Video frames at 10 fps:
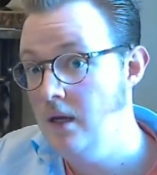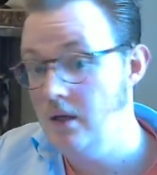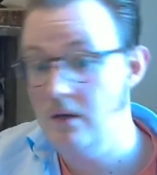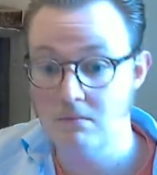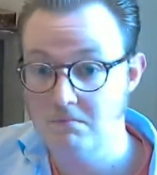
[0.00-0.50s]

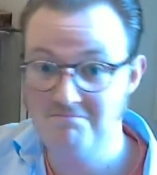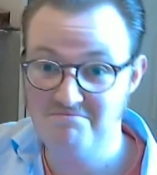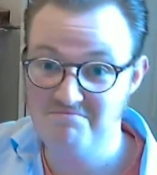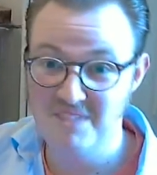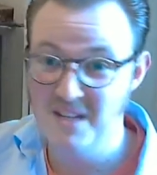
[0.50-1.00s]
and
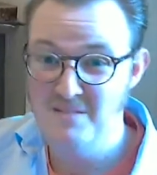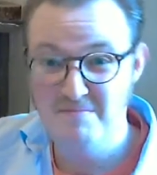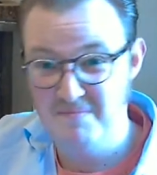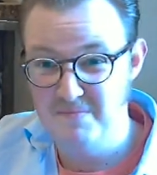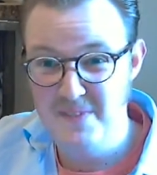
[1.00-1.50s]
then
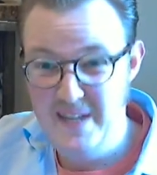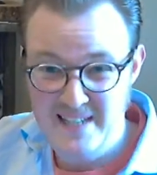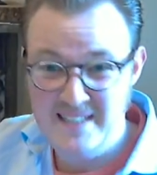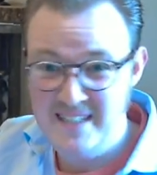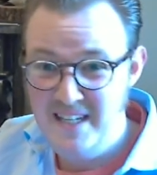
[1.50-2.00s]

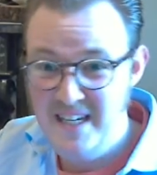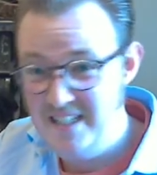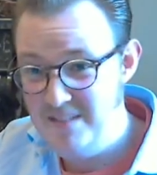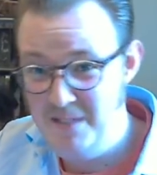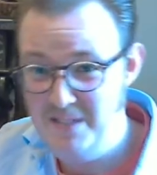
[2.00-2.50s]
less and
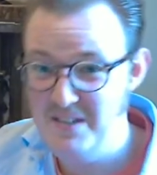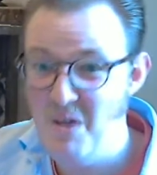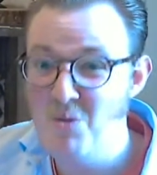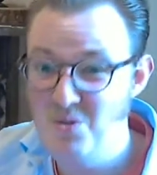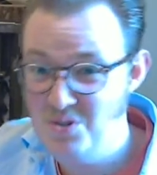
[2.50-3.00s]
less because I
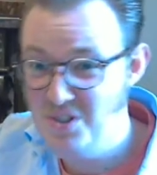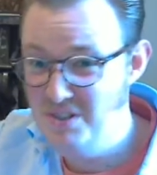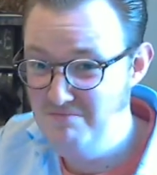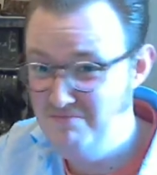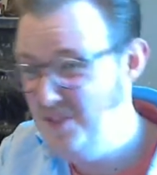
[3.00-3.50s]
want
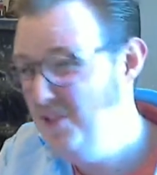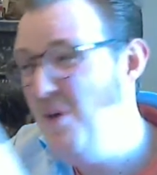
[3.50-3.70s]
I